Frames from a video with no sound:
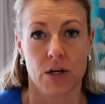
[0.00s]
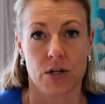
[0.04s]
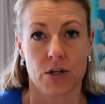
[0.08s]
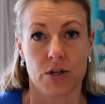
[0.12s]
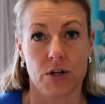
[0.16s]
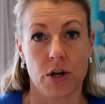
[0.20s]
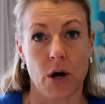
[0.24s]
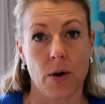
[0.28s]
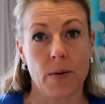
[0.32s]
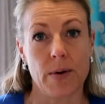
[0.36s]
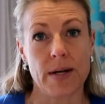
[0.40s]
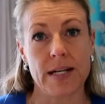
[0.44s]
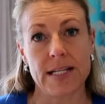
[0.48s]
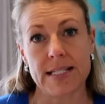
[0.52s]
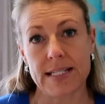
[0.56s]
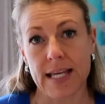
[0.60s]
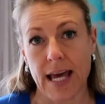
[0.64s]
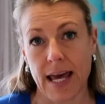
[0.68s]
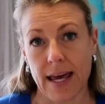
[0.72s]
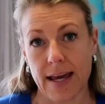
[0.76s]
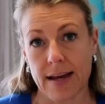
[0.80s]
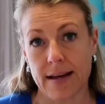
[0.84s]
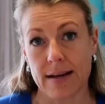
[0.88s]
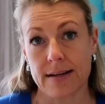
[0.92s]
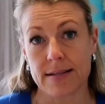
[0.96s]
You don't want to
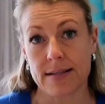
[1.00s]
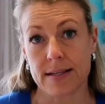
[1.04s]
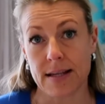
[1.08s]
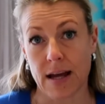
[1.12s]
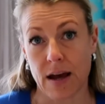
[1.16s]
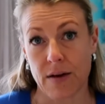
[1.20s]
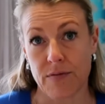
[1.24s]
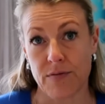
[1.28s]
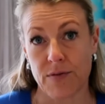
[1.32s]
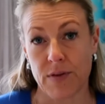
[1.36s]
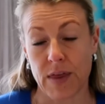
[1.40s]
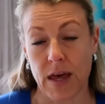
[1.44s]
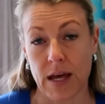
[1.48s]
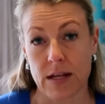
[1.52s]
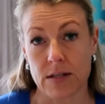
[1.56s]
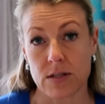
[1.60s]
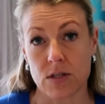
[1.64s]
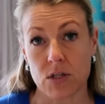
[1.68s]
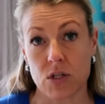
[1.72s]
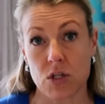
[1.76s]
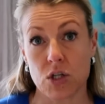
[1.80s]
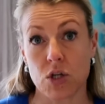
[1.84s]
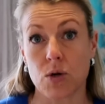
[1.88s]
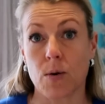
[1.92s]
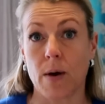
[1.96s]
take stuff
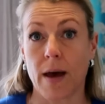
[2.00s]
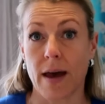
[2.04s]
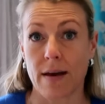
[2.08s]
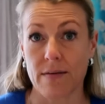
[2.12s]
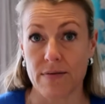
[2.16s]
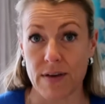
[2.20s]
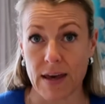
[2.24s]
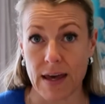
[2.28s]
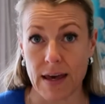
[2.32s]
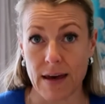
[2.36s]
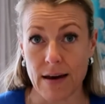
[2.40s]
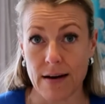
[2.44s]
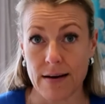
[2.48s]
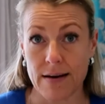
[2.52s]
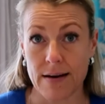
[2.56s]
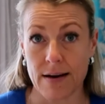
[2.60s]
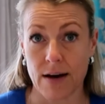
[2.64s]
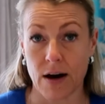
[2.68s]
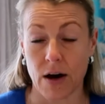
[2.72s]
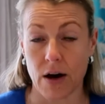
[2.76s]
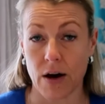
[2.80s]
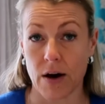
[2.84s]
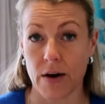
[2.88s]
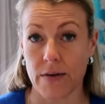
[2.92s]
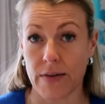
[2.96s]
that's too heavy,
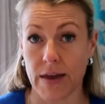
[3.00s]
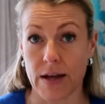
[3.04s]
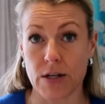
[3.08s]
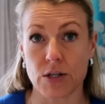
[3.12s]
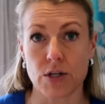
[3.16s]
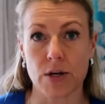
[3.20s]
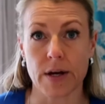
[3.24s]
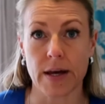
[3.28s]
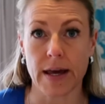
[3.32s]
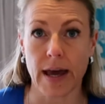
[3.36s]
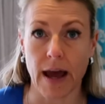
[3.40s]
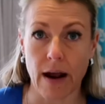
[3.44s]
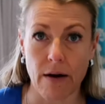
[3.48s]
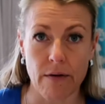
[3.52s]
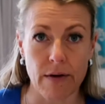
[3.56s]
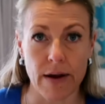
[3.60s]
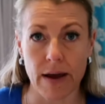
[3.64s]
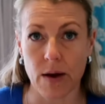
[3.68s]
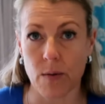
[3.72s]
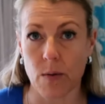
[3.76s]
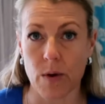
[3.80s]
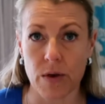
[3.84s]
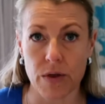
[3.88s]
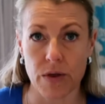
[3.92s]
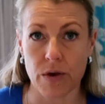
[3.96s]
that you're
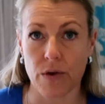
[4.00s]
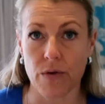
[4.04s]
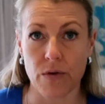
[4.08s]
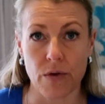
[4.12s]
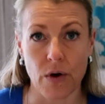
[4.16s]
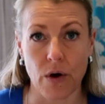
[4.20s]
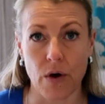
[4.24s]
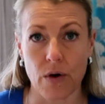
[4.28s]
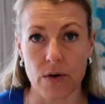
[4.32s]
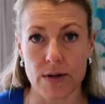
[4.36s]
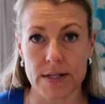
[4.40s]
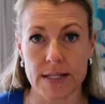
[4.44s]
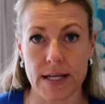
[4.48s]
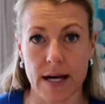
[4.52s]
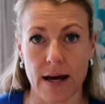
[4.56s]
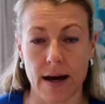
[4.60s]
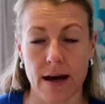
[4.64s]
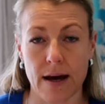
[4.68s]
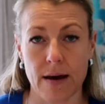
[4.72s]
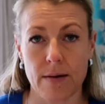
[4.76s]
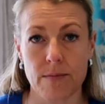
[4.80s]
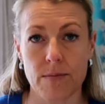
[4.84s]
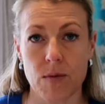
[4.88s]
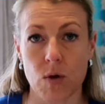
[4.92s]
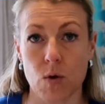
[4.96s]
carrying with you the whole
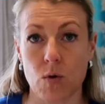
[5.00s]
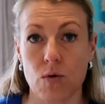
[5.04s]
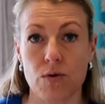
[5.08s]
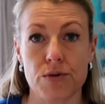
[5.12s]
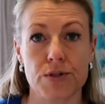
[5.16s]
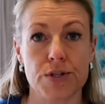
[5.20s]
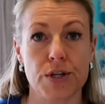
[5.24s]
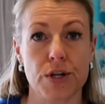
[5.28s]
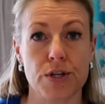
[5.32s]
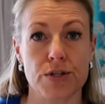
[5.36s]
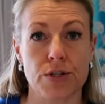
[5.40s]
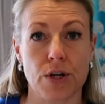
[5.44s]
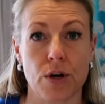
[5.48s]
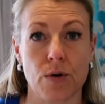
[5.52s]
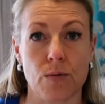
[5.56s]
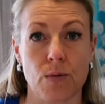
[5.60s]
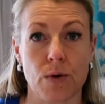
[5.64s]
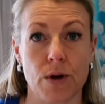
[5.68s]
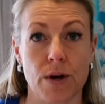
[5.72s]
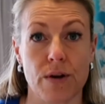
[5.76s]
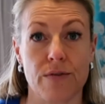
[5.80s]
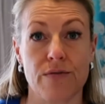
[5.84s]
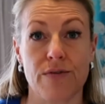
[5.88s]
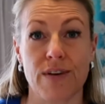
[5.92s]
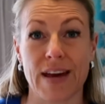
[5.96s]
time. You also don't
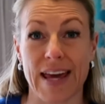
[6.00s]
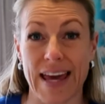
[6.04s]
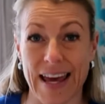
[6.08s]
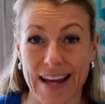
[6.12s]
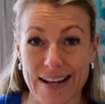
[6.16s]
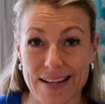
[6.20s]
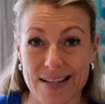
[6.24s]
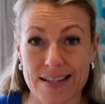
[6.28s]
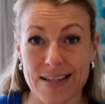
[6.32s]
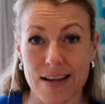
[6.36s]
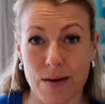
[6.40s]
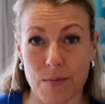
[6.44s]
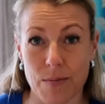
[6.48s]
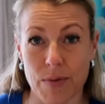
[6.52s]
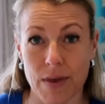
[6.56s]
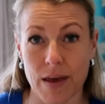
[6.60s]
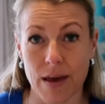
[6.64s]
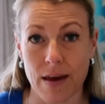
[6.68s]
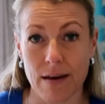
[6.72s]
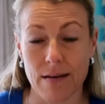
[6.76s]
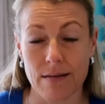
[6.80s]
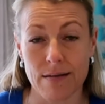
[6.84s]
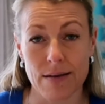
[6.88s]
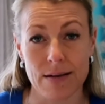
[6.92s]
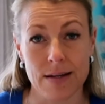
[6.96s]
want to forget
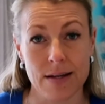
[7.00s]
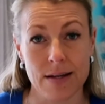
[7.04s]
something.